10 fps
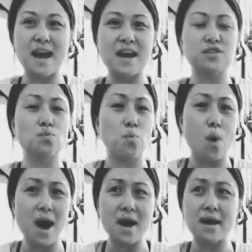asked
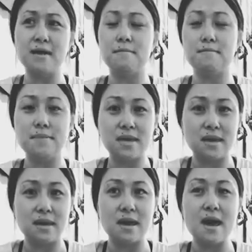why
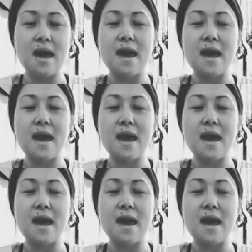me?